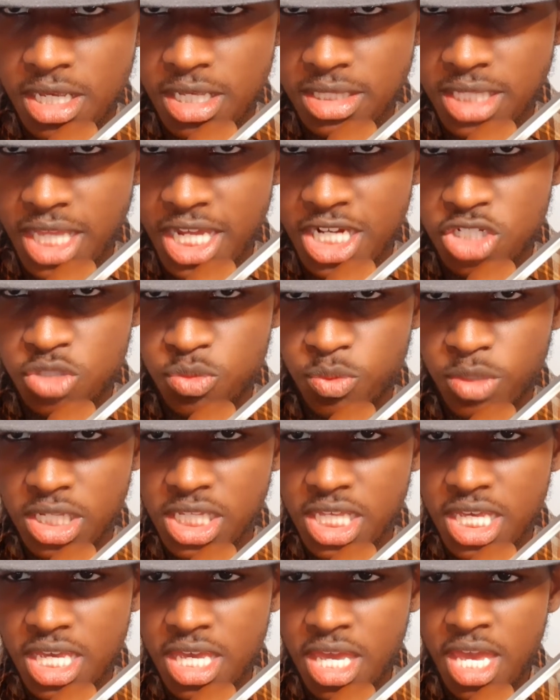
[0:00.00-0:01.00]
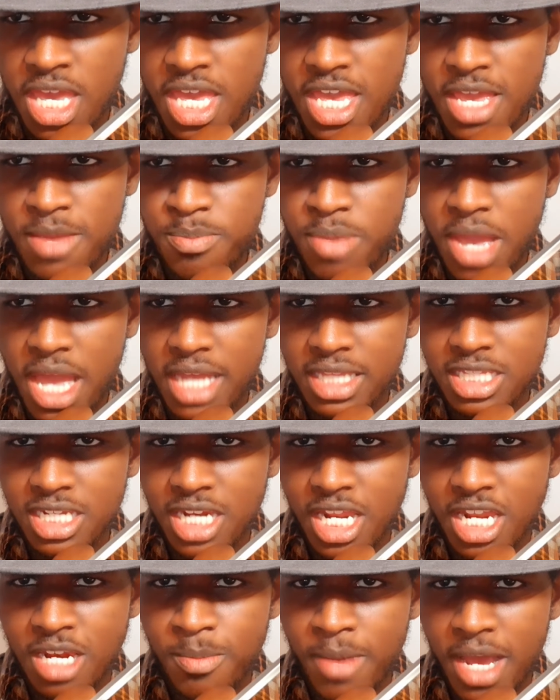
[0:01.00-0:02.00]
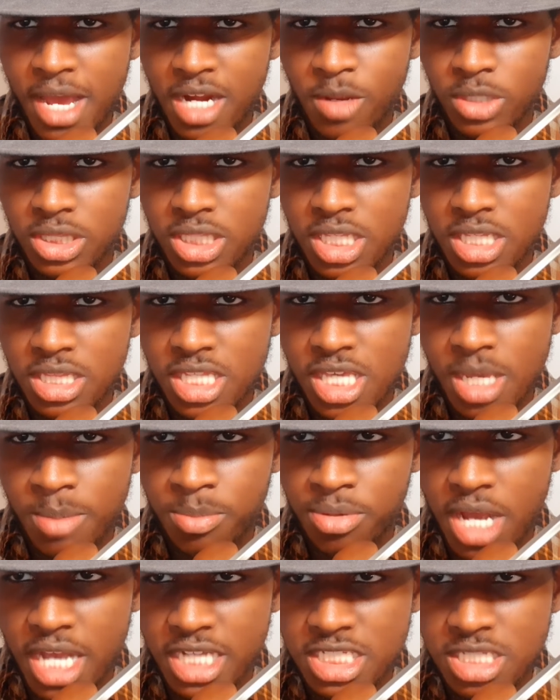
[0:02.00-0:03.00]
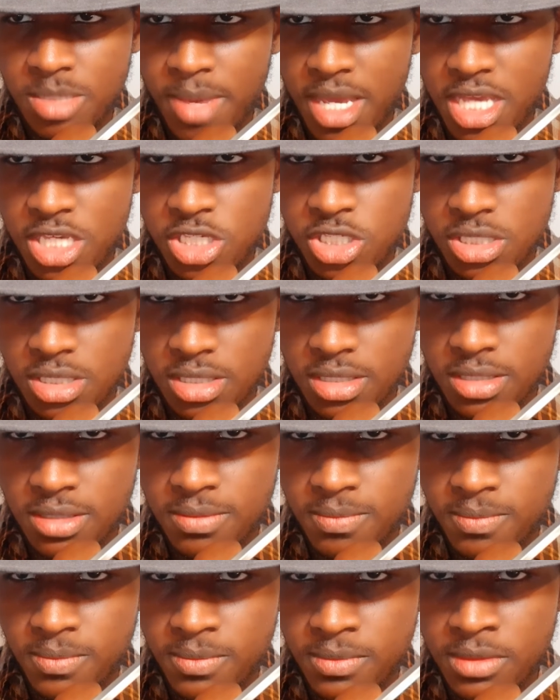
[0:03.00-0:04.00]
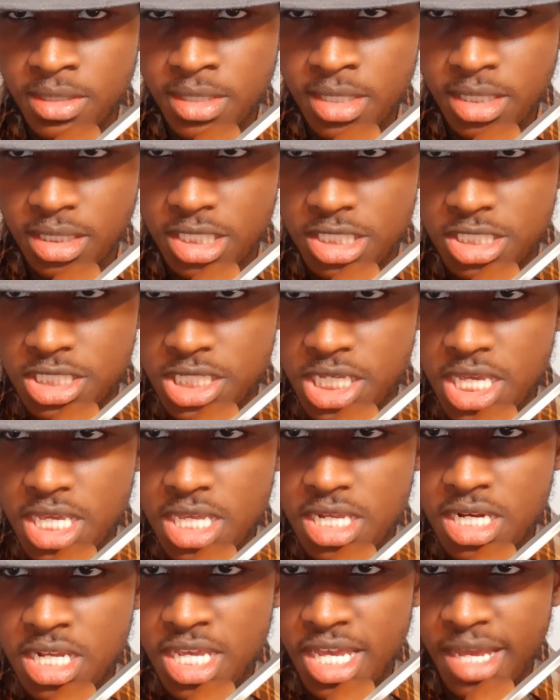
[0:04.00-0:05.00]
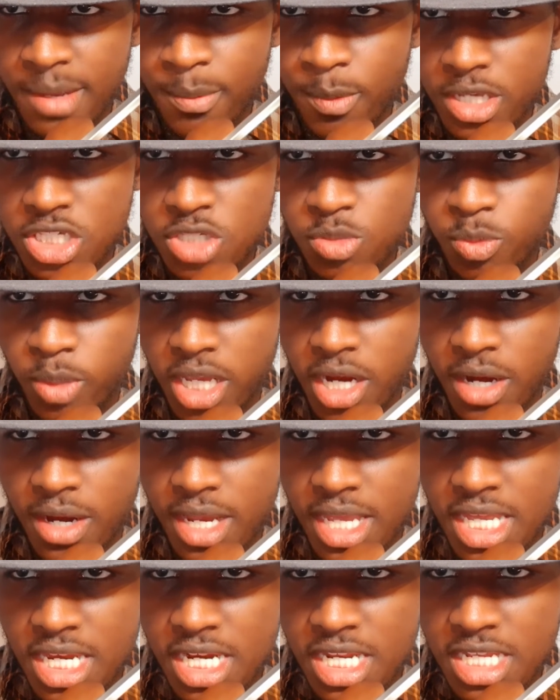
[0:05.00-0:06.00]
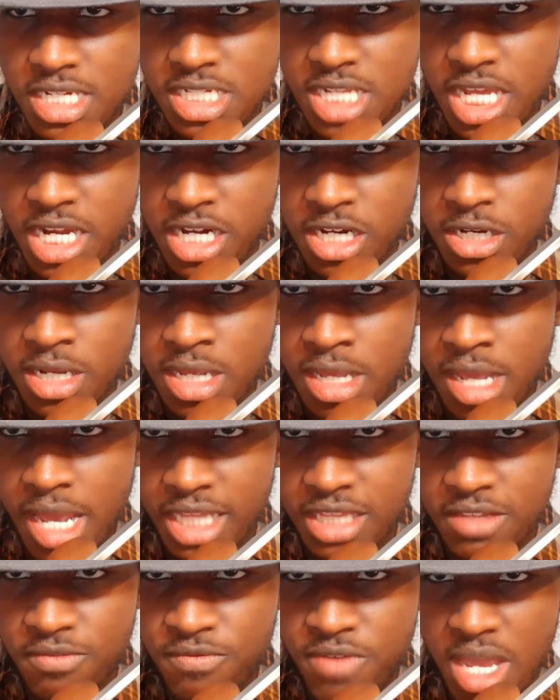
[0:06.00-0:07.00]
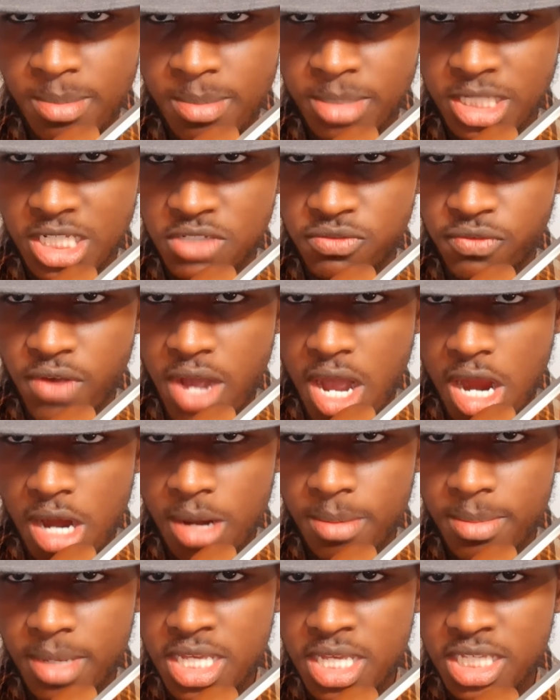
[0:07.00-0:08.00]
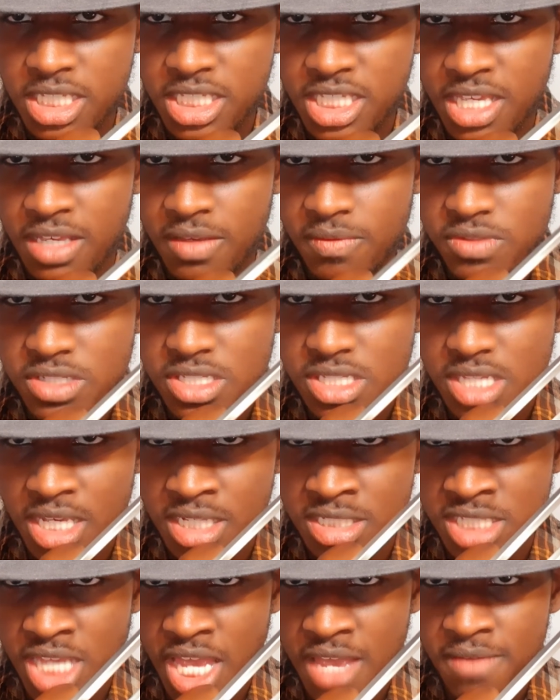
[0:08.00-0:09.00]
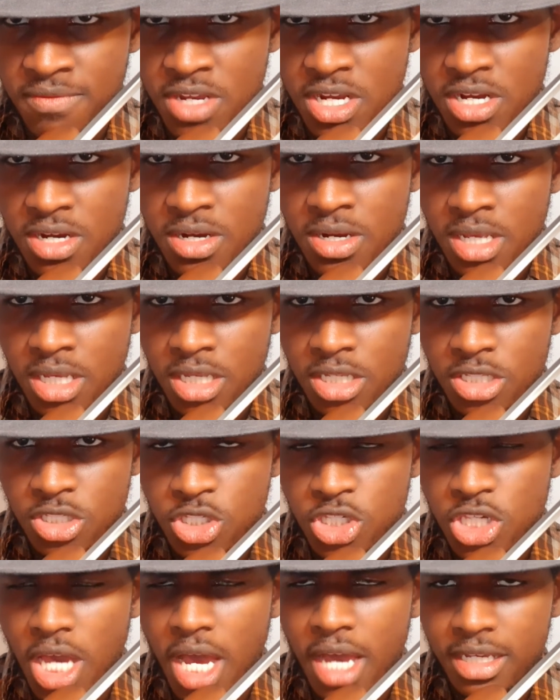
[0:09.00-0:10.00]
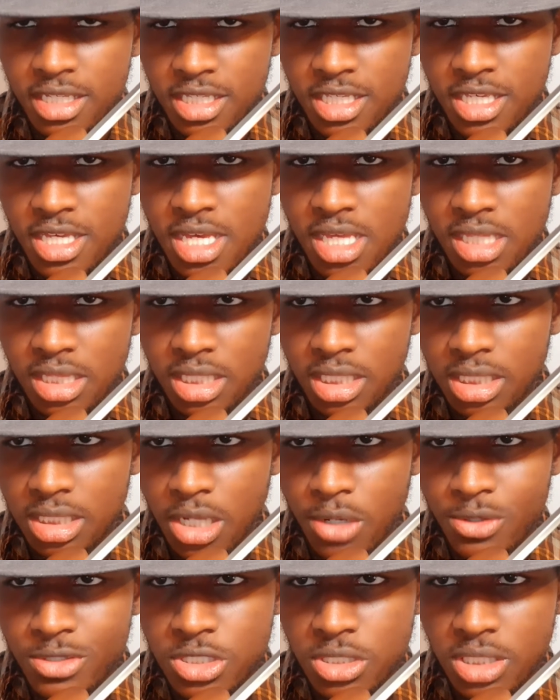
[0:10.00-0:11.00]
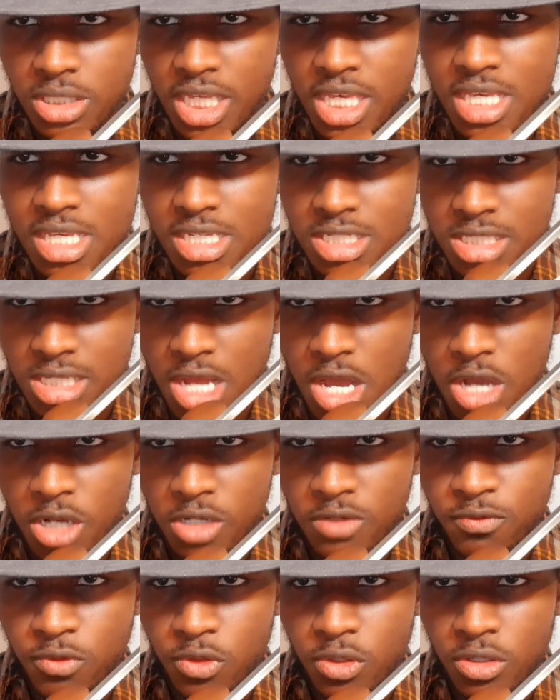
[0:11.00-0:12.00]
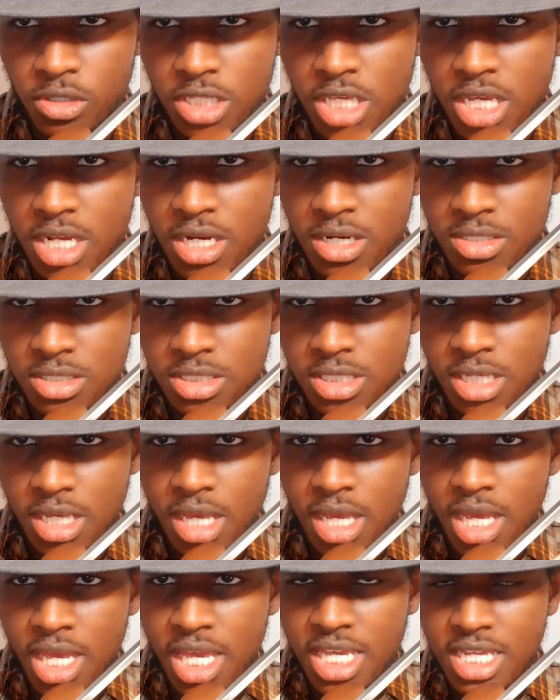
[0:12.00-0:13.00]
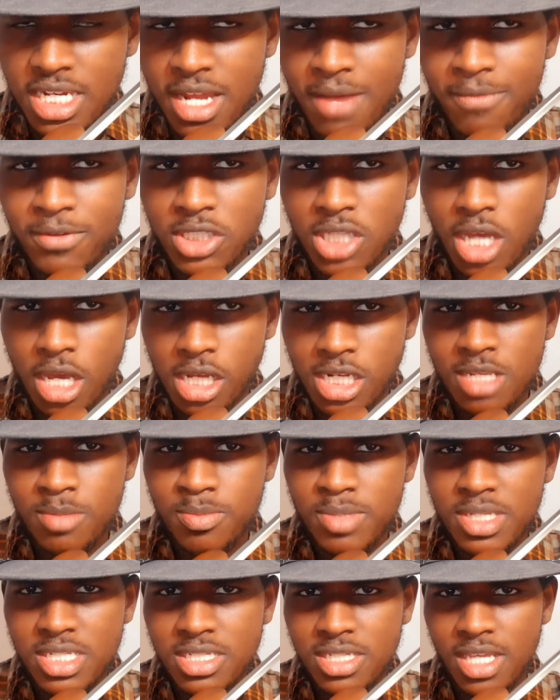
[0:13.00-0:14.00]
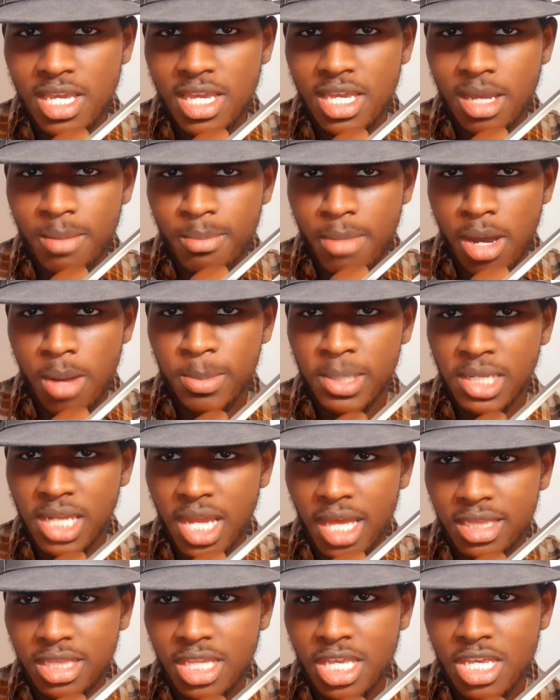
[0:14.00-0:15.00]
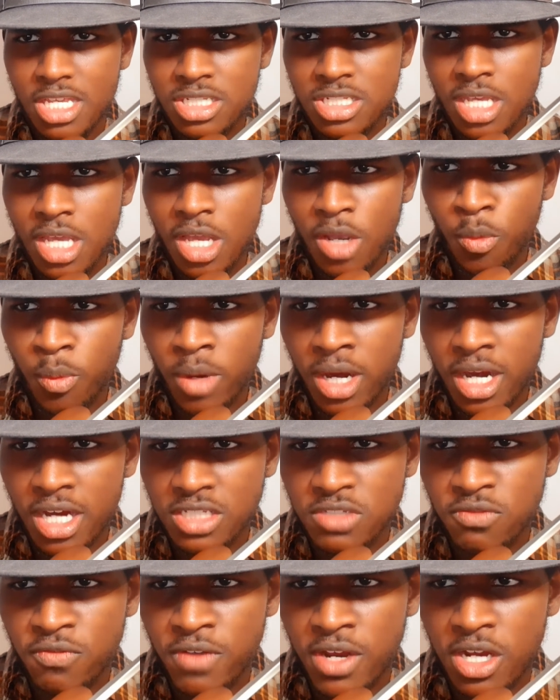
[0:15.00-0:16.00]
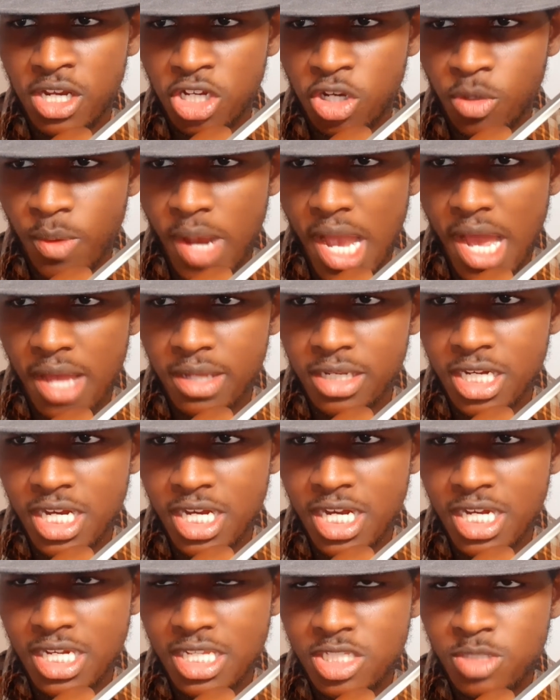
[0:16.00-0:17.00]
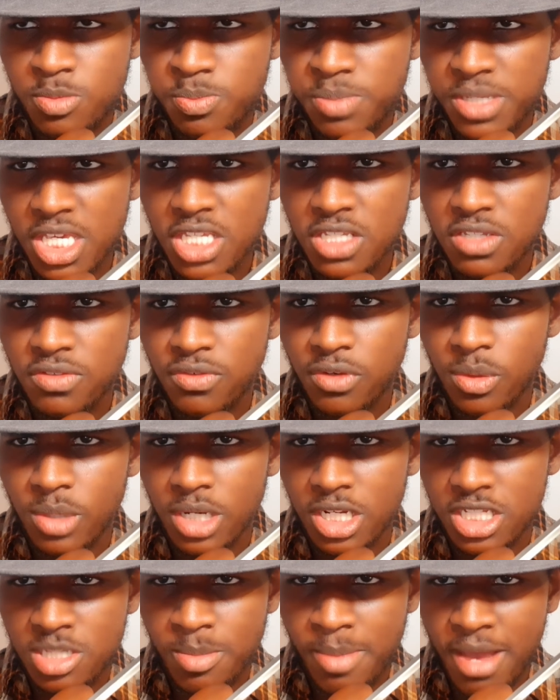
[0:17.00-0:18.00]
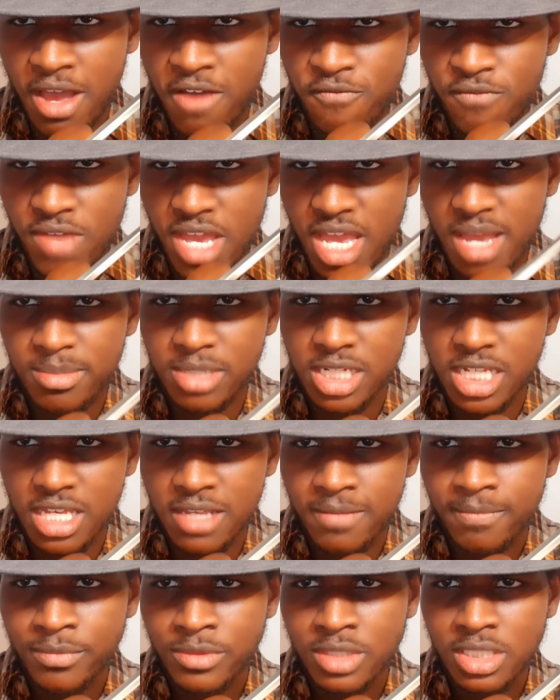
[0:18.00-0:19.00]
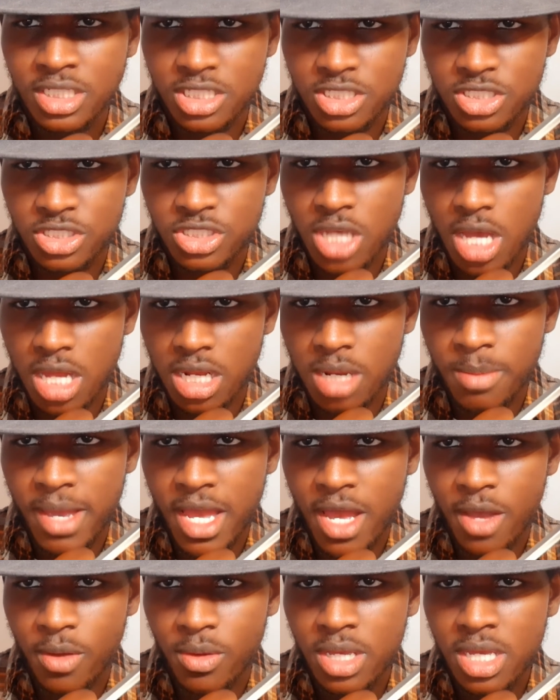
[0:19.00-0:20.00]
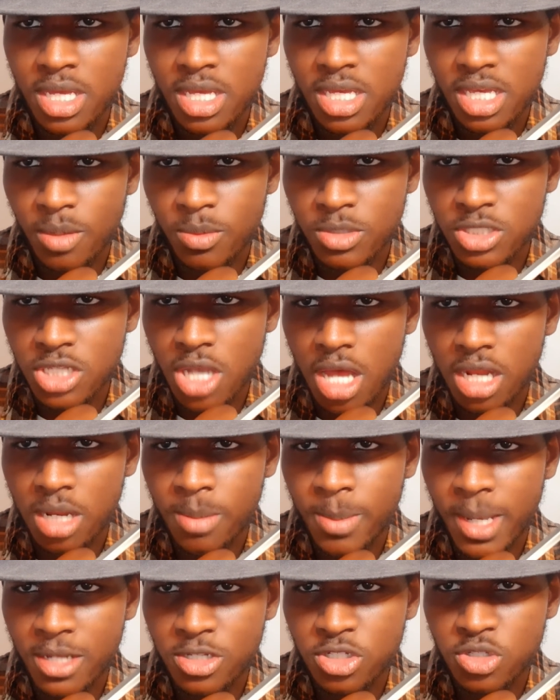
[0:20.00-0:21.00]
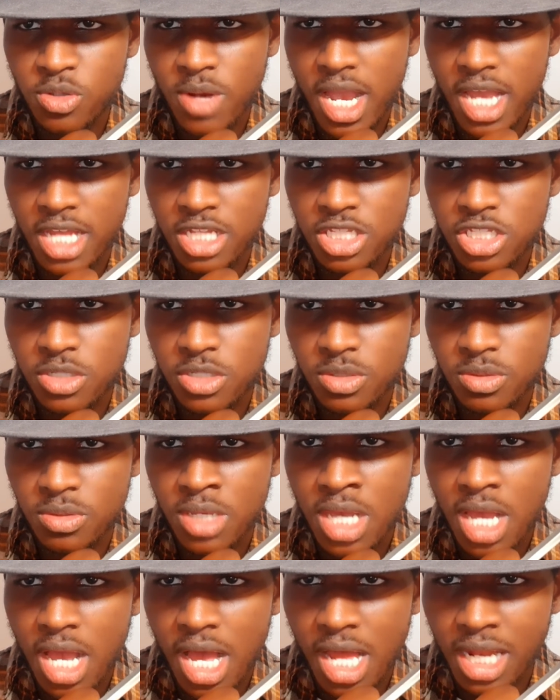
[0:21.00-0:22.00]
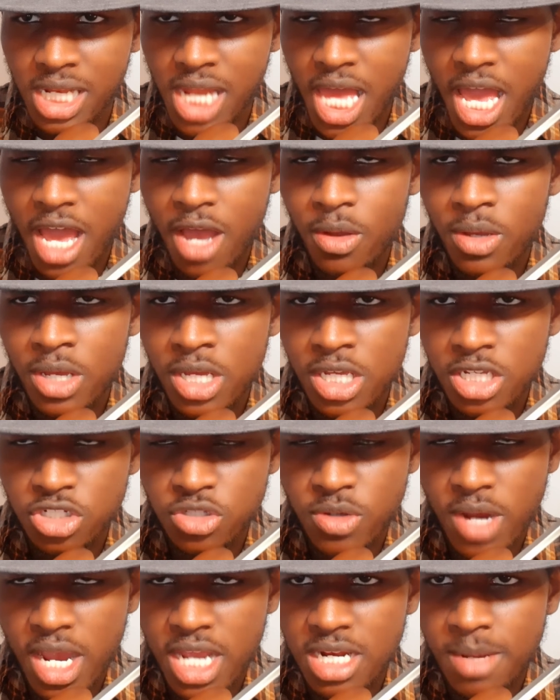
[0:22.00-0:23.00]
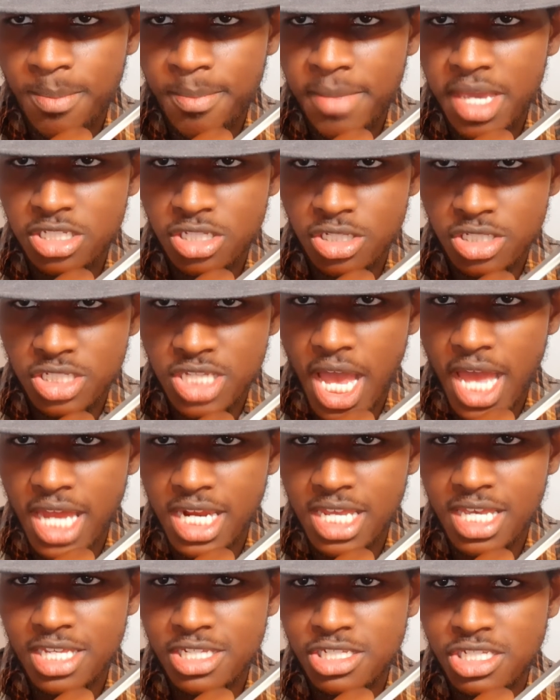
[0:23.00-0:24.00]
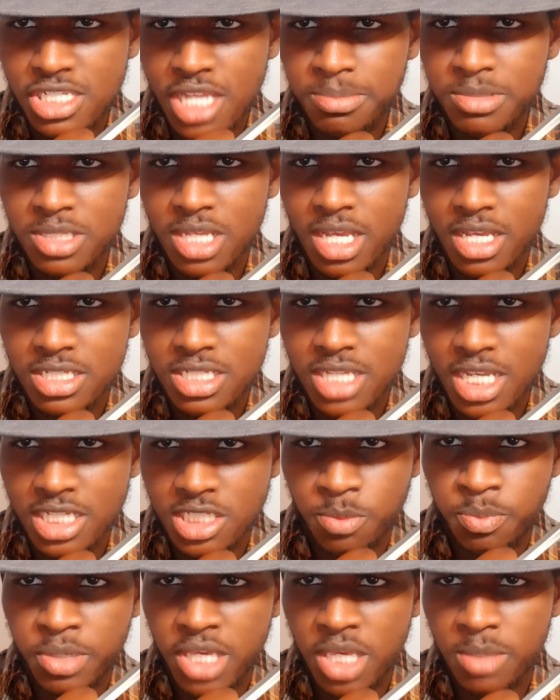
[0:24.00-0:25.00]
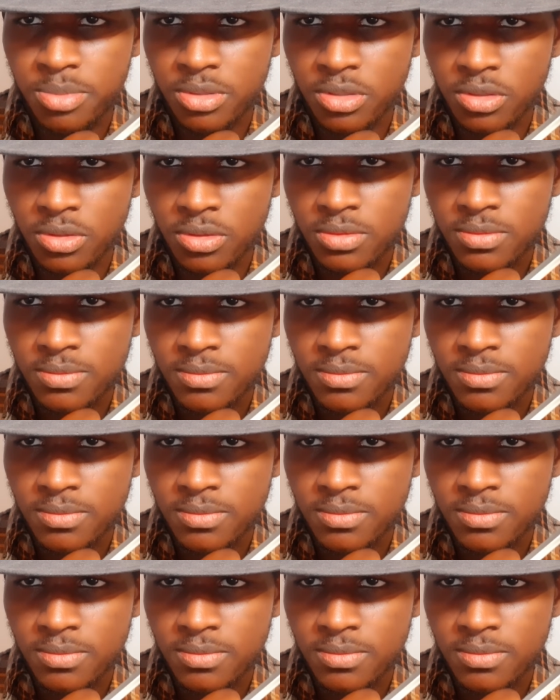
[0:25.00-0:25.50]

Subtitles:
That has really impacted anybody within the approximation. The scene in which we are eating dinner at the family's farm gives Xavier, Chuck, the closure that he has longed for years. He never thought he'd be seeing a moment like this where it's very grounded and it's peaceful and it's about family. Because it was all about trying to make society accept us as a people.